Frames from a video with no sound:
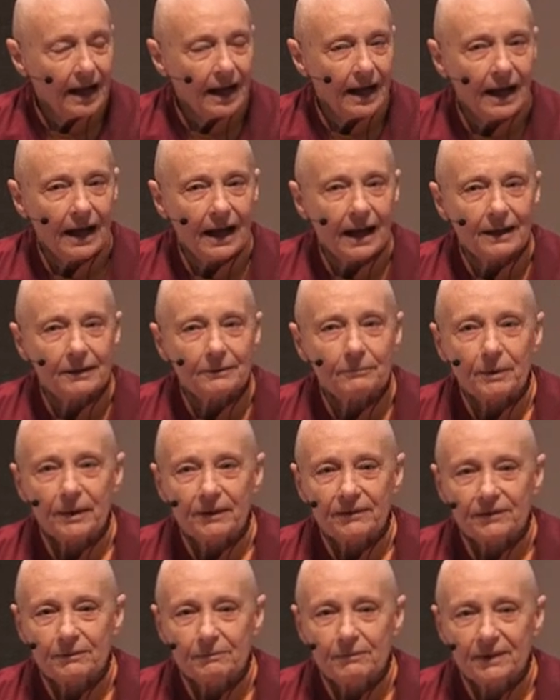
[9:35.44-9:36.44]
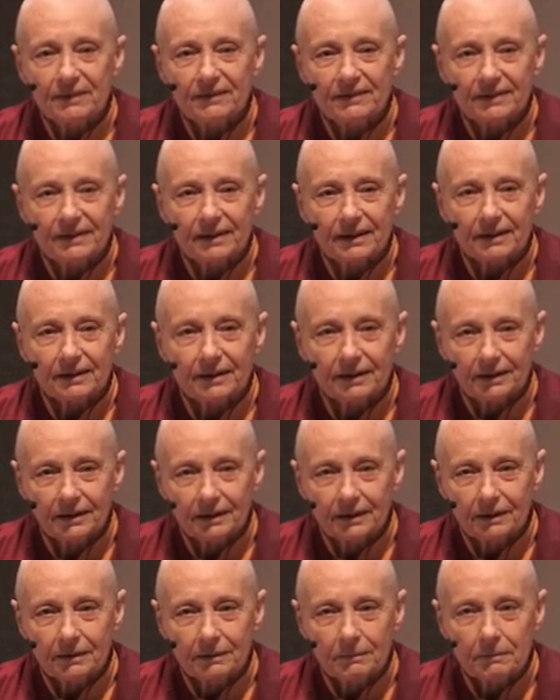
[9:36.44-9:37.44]
and pessimistic.
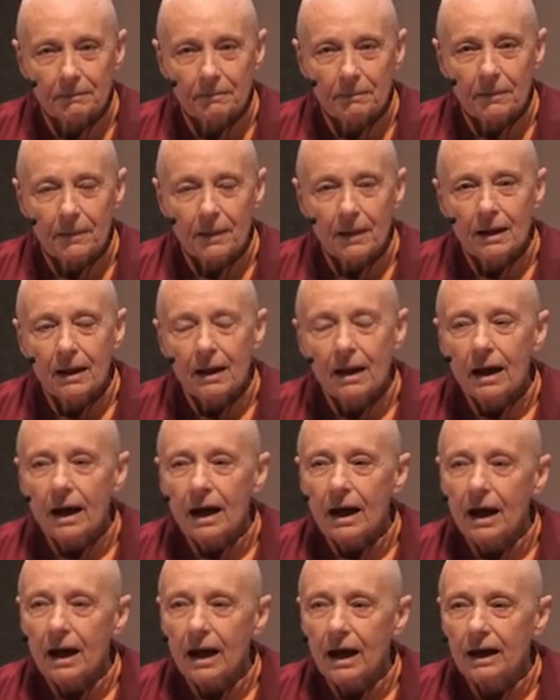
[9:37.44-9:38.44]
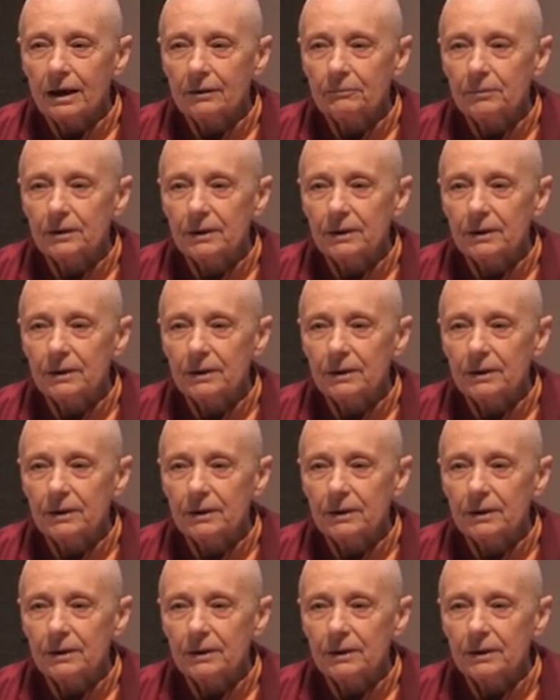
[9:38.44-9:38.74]
And